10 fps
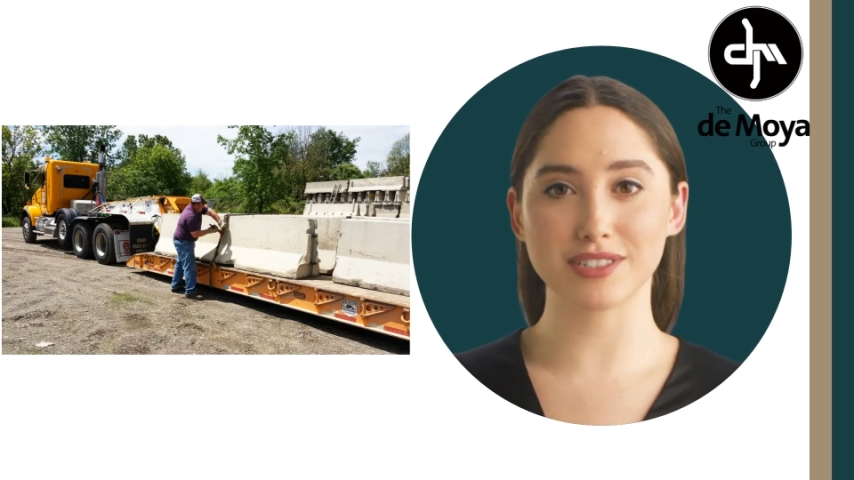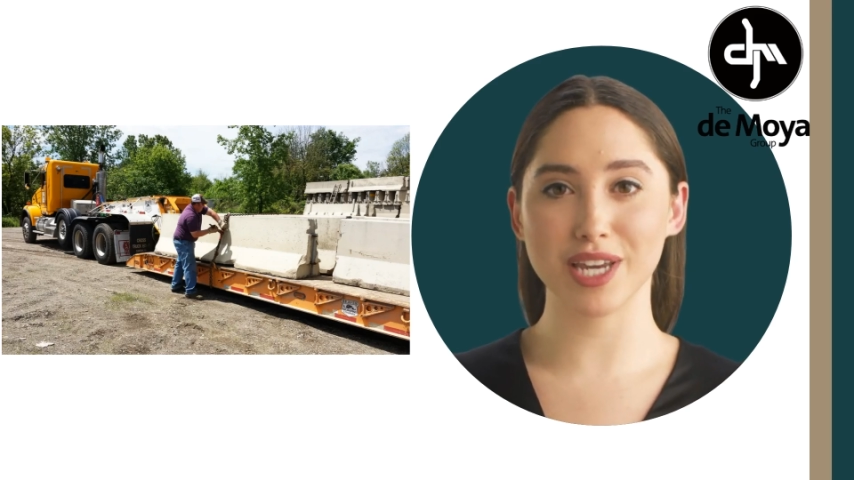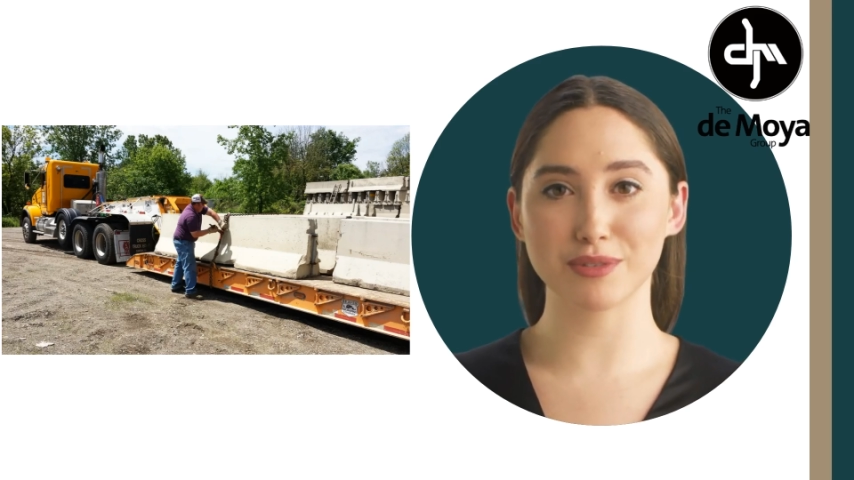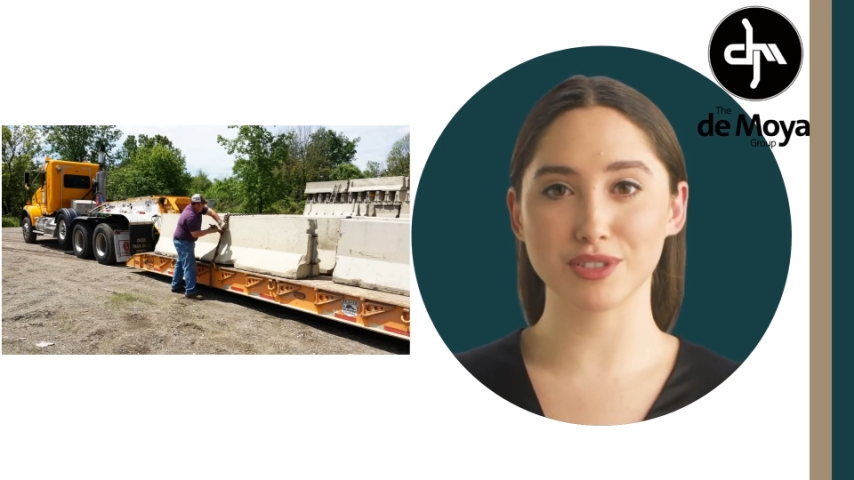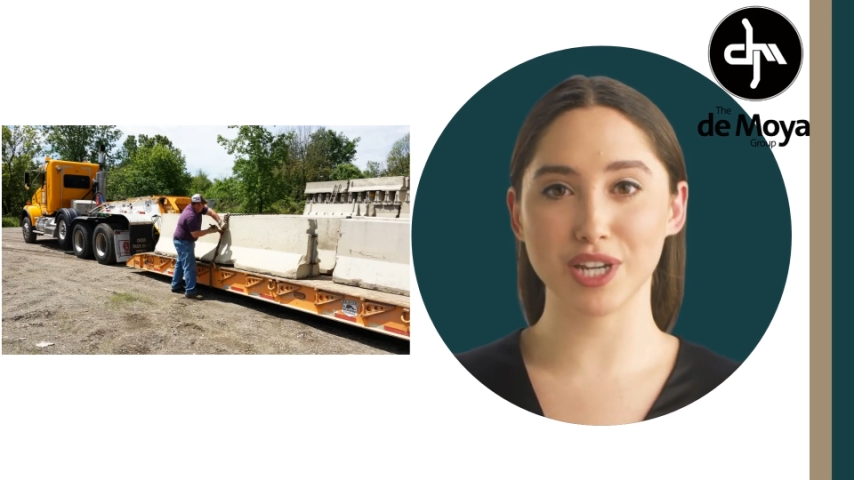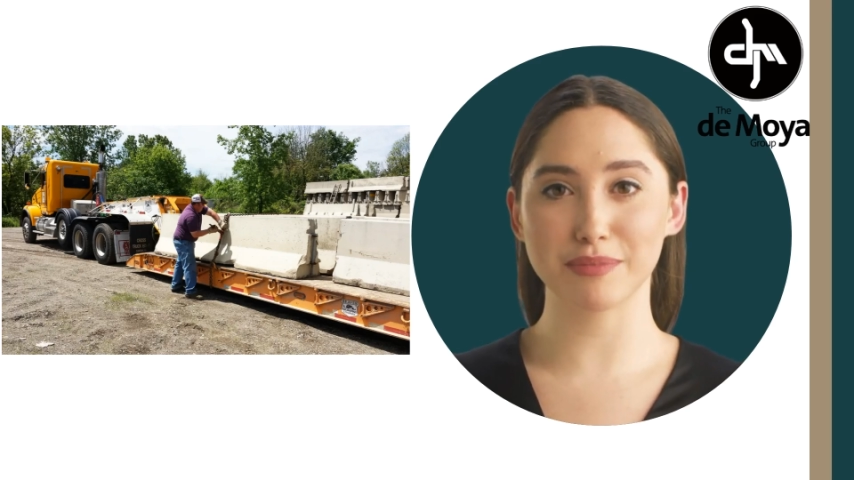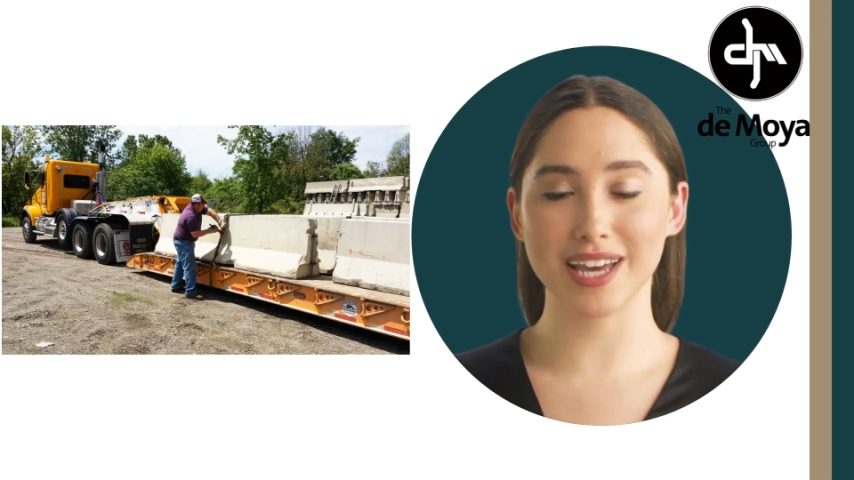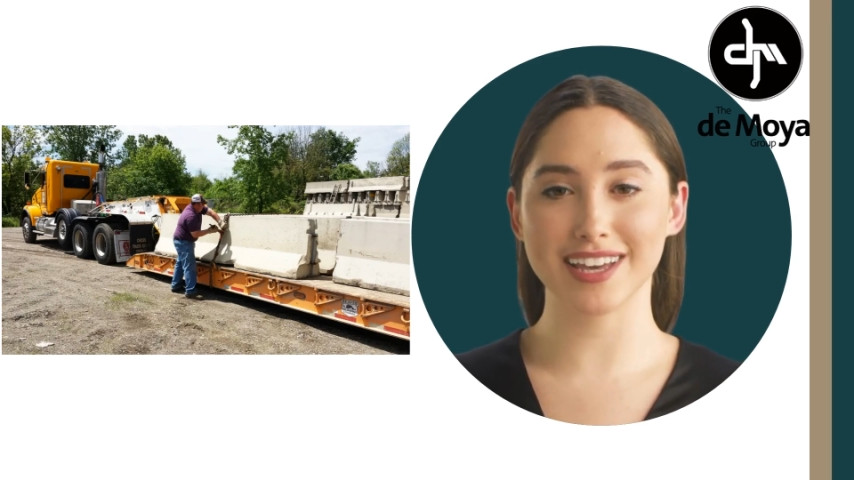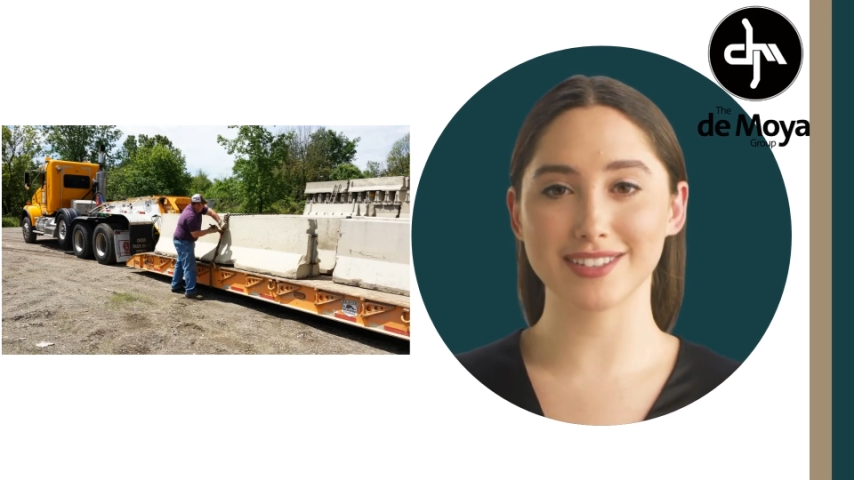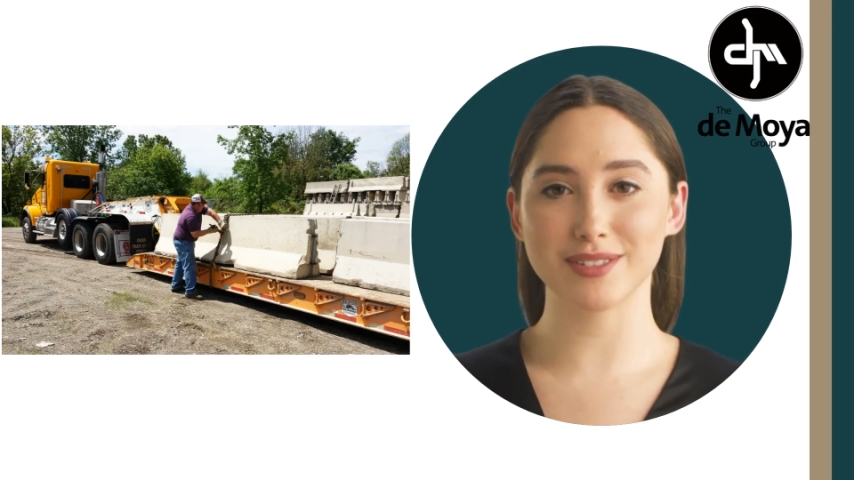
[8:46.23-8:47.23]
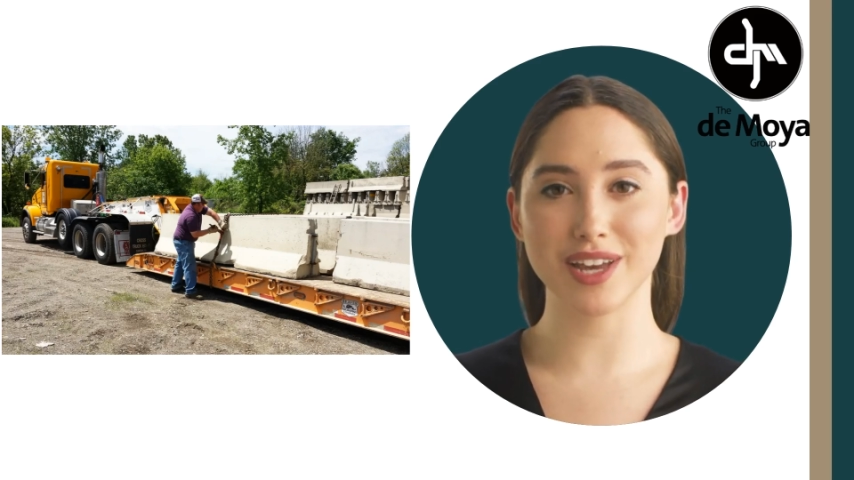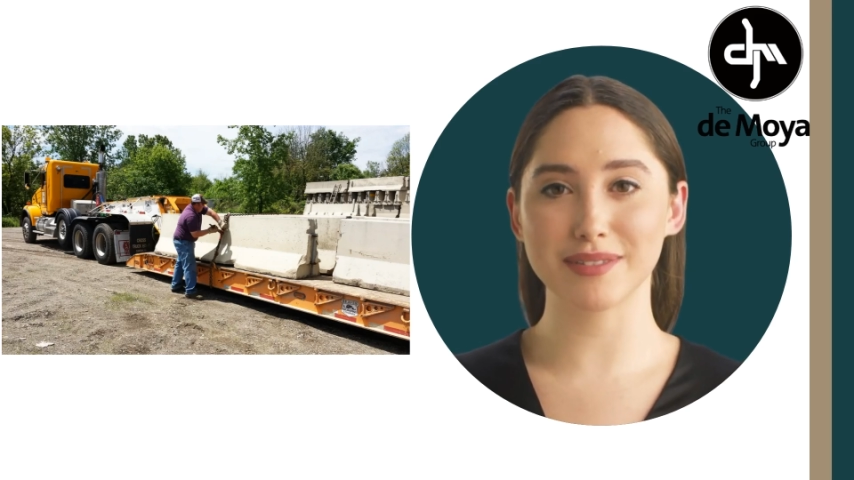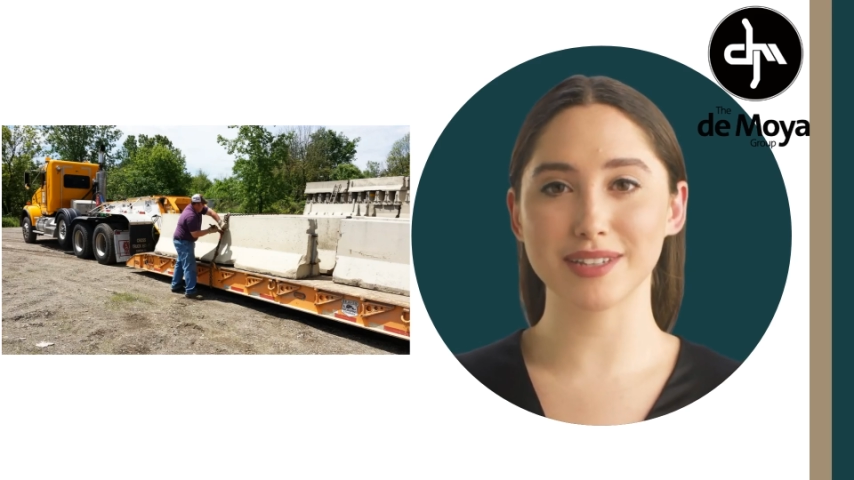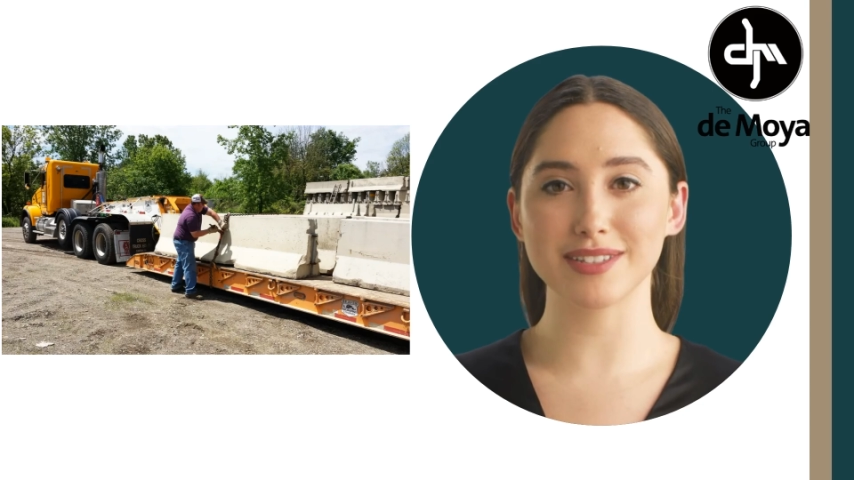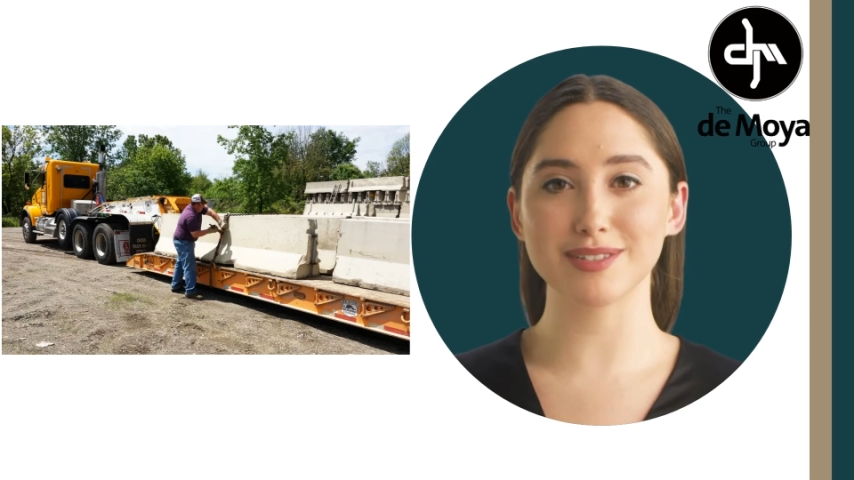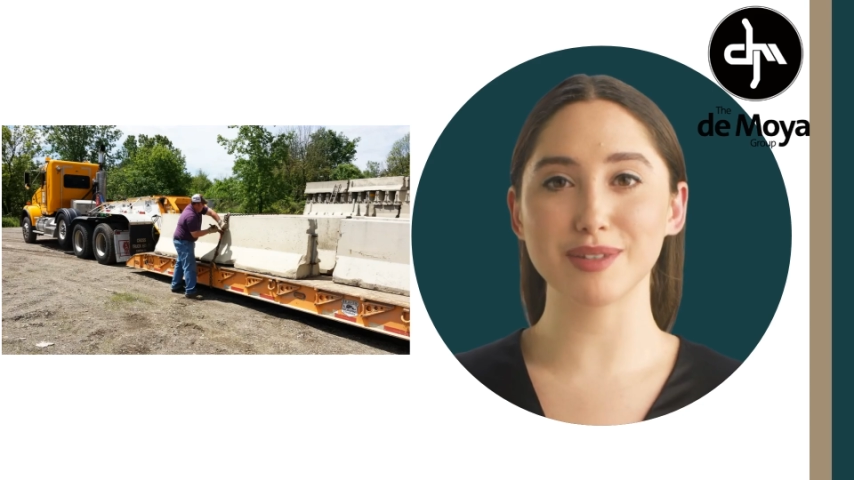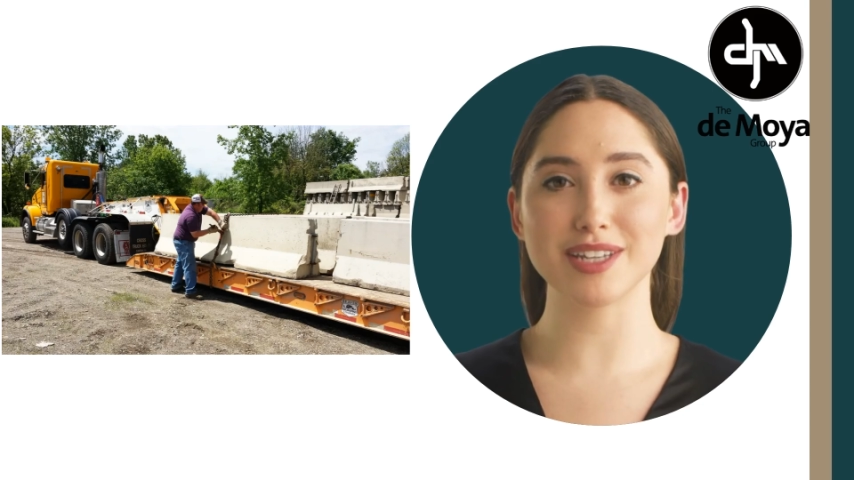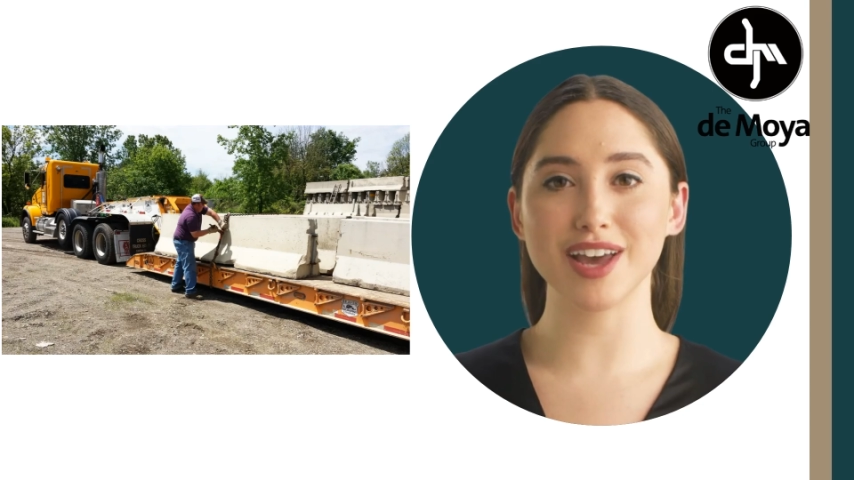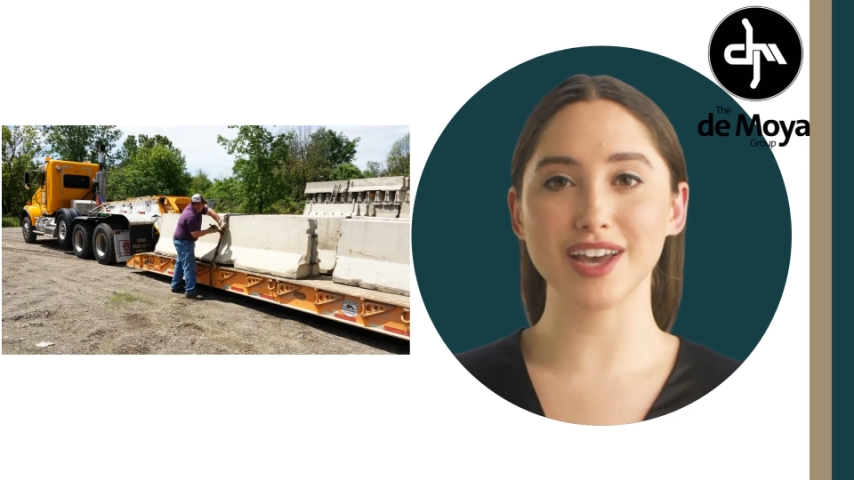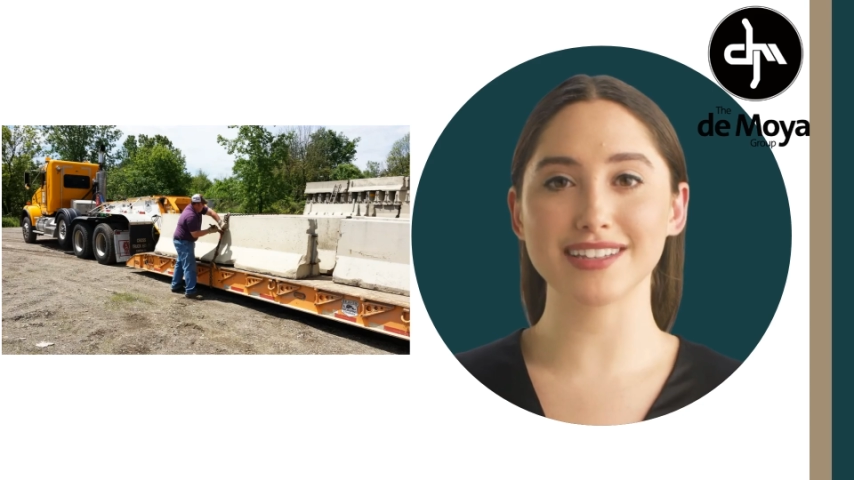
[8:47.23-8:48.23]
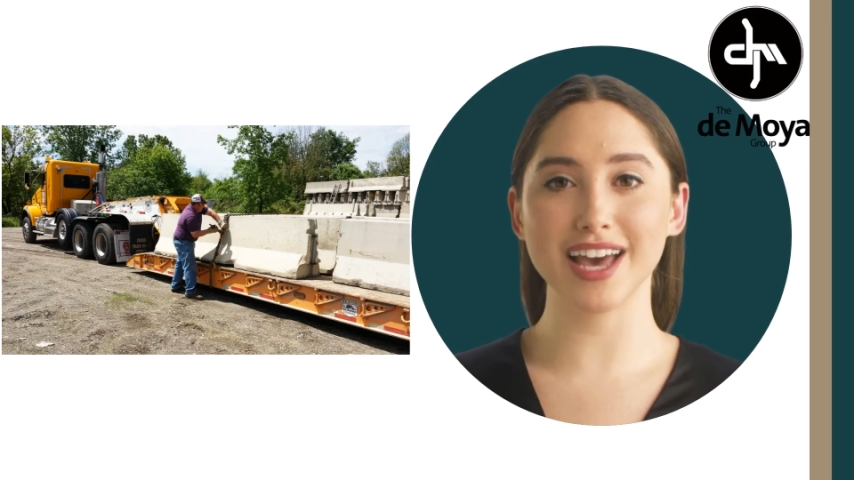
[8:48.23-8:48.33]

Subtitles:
dump truck beds, crane boom swing locks,